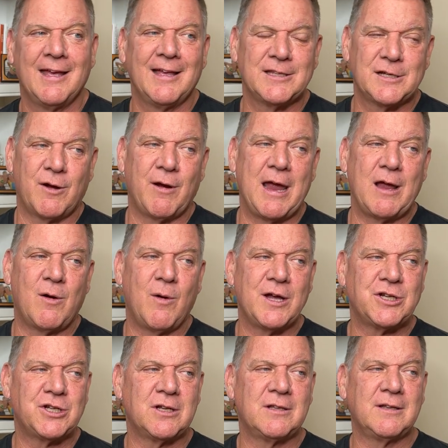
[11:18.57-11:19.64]
It's a great
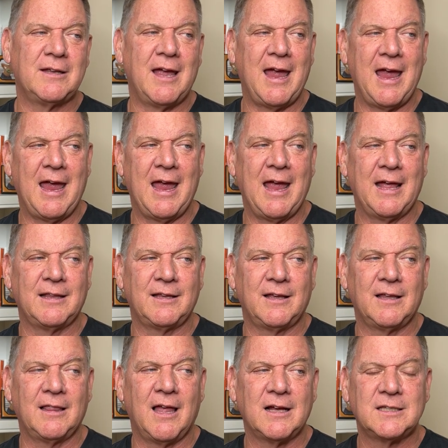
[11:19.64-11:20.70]
question, and
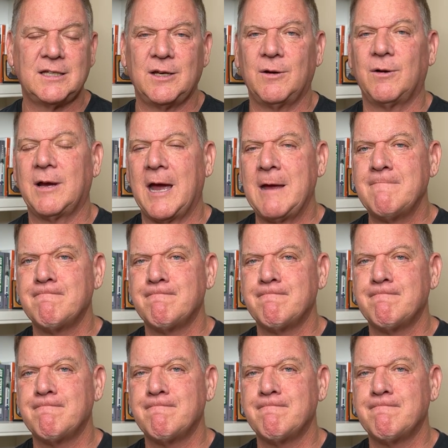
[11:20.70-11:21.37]
good luck to you, okay?